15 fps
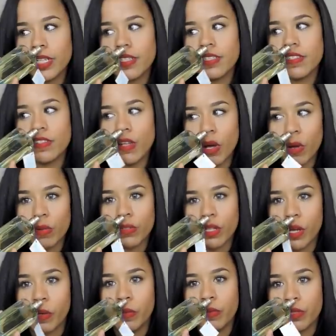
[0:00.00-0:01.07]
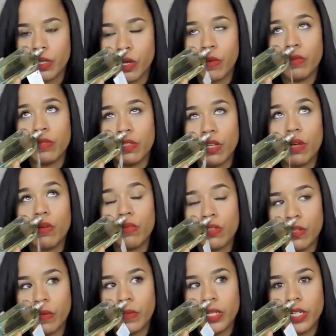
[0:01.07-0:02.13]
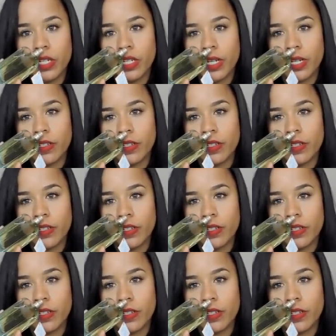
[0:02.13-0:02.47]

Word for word: It's so, so, so, so, so good.